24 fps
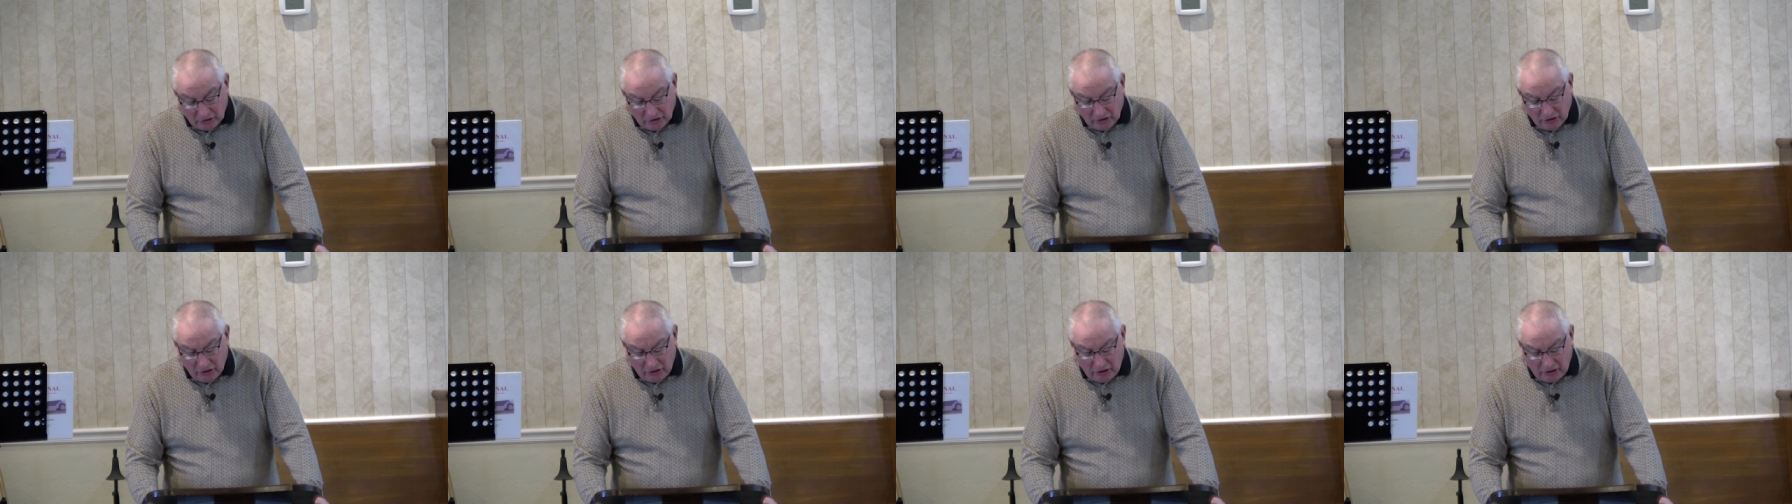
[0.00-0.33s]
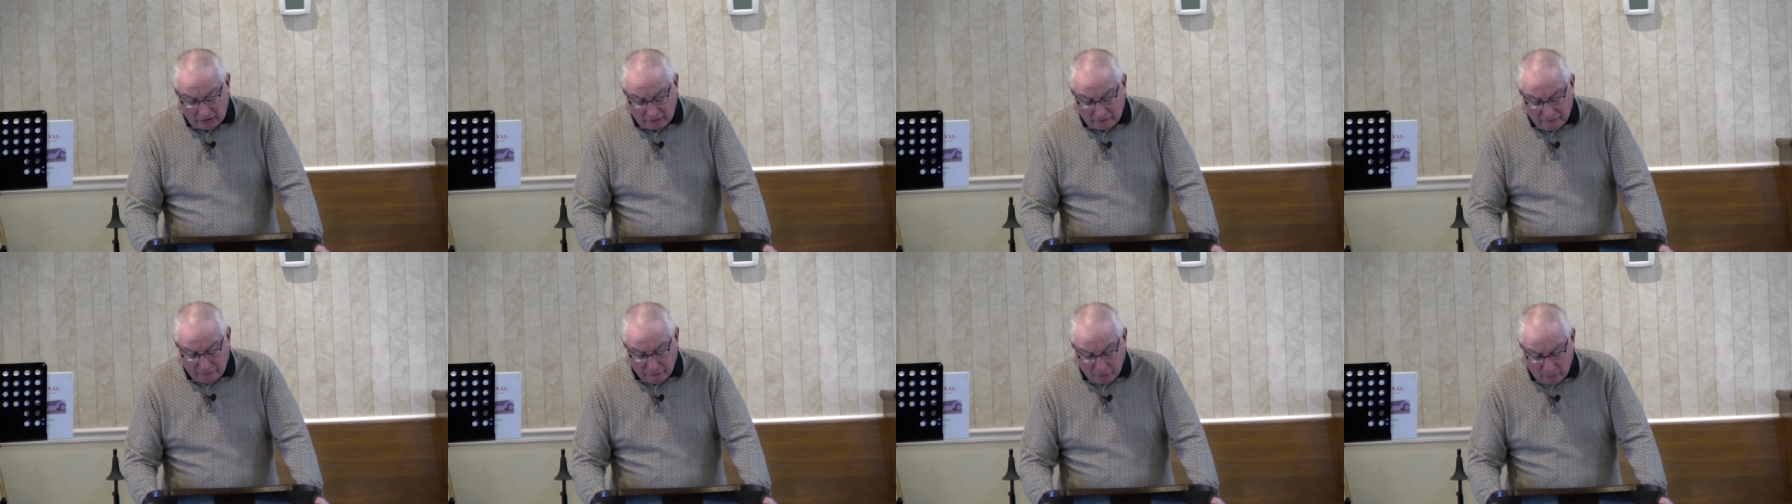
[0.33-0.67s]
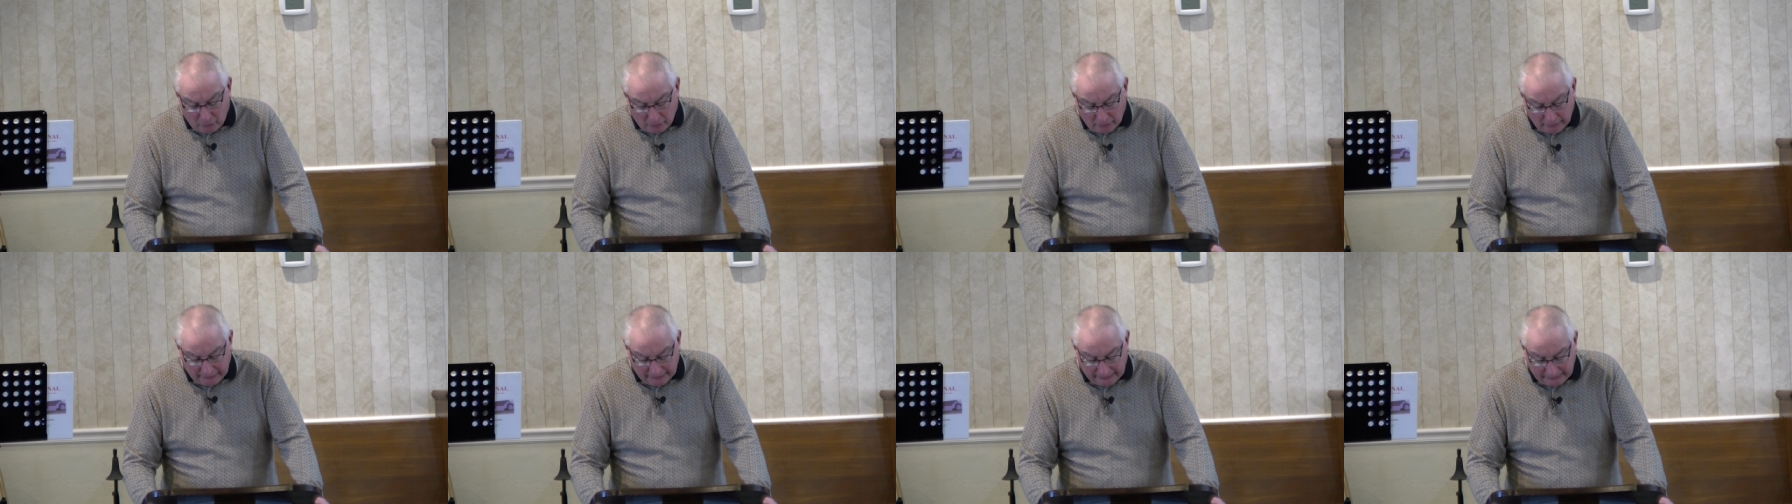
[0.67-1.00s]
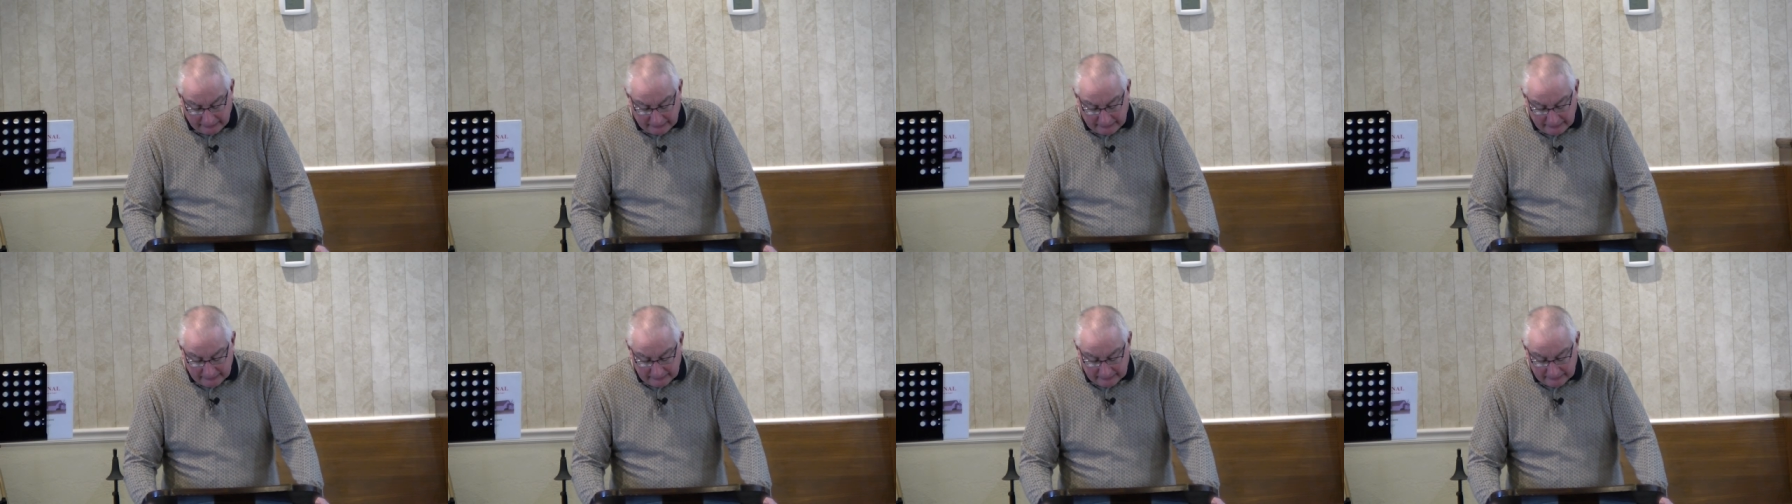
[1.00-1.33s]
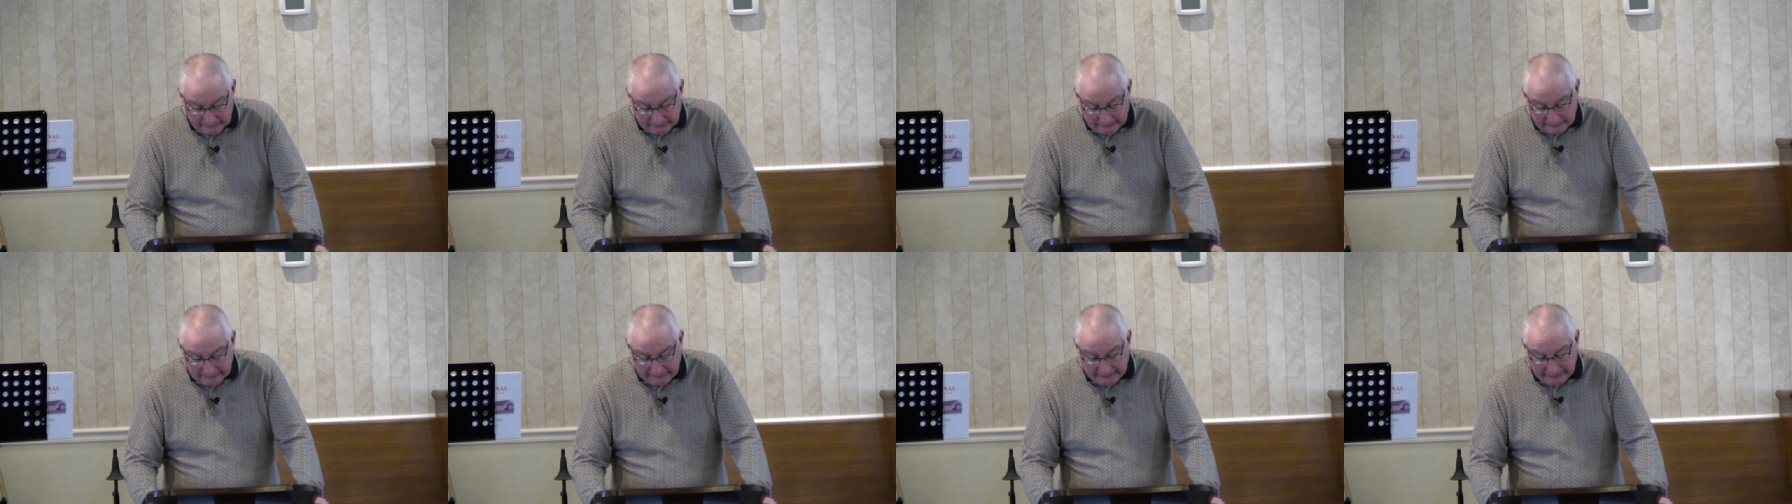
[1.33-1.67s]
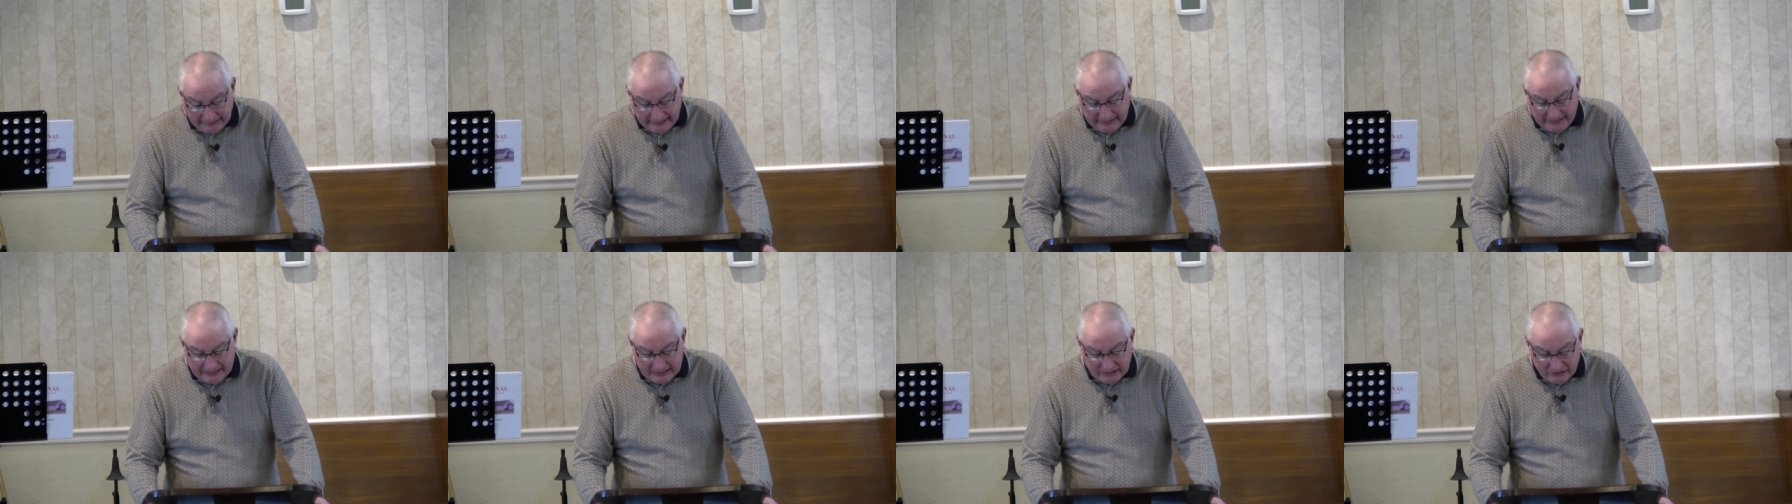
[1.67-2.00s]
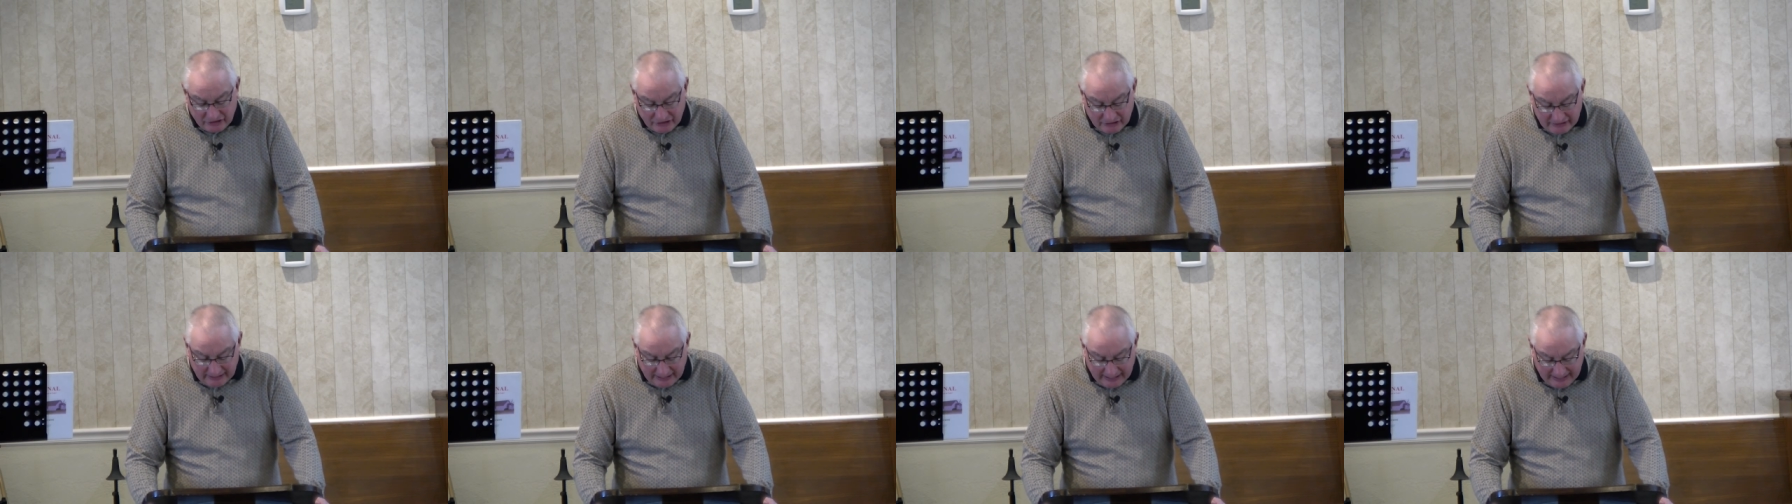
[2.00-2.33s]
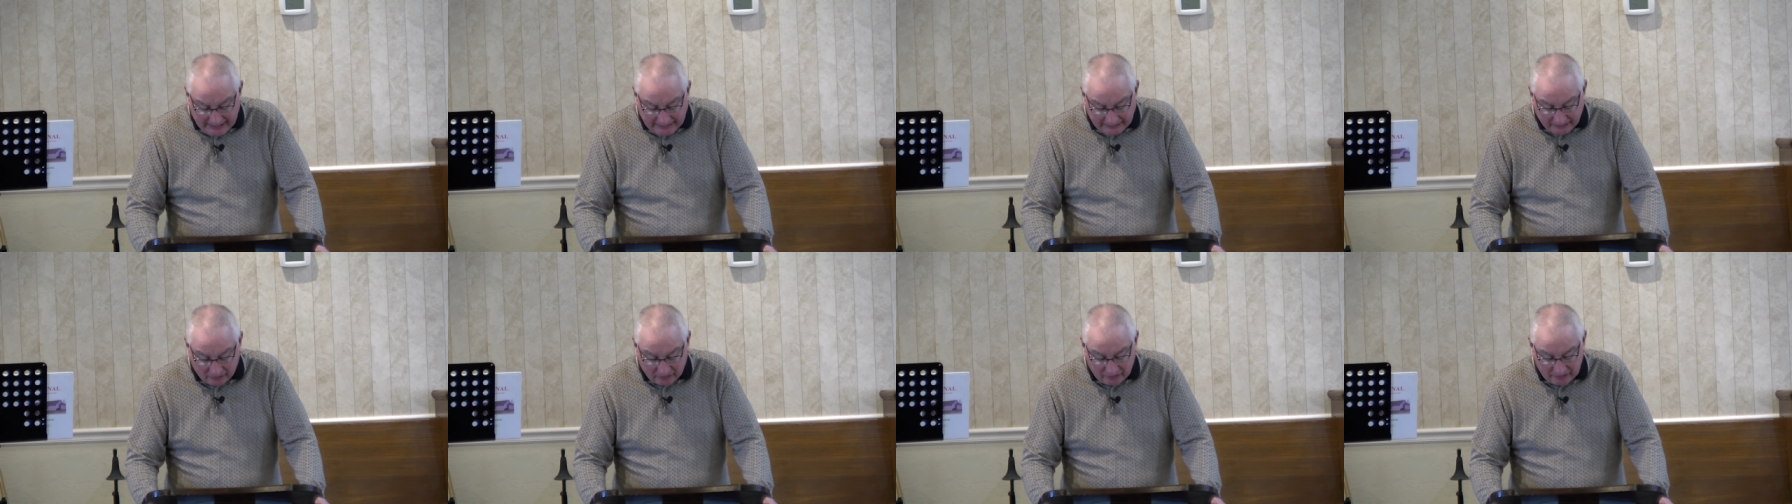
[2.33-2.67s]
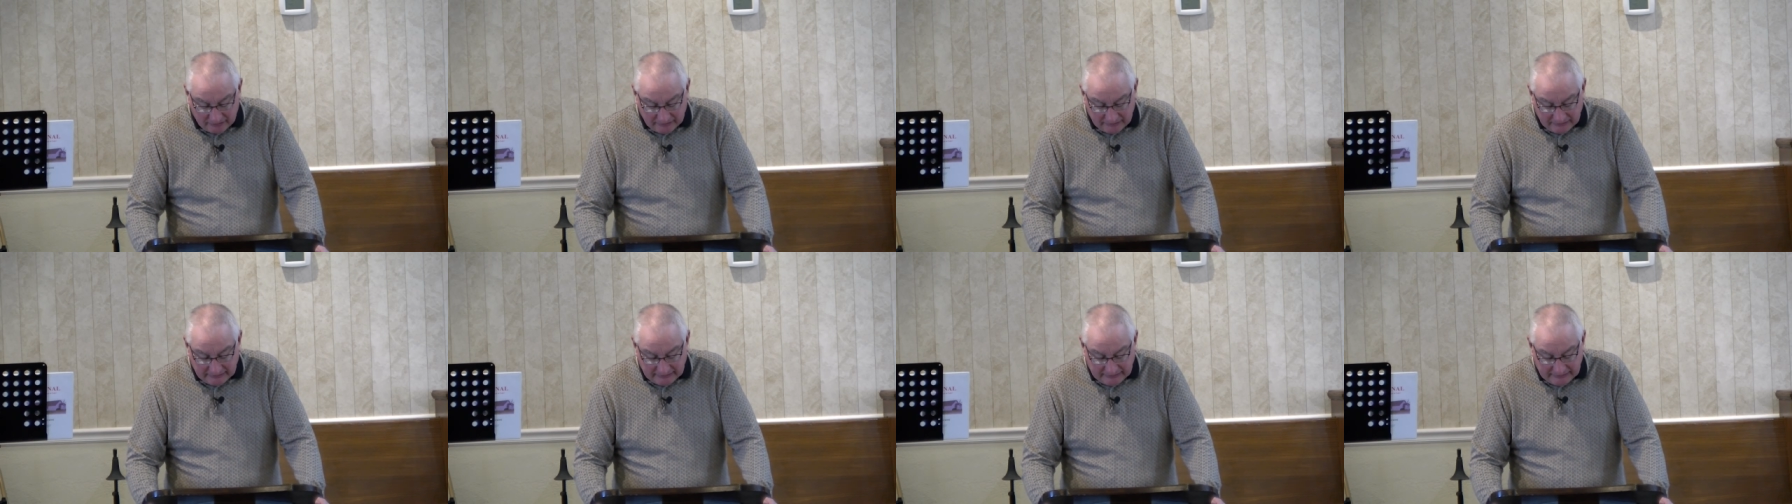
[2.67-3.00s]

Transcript: Look for it. It is there.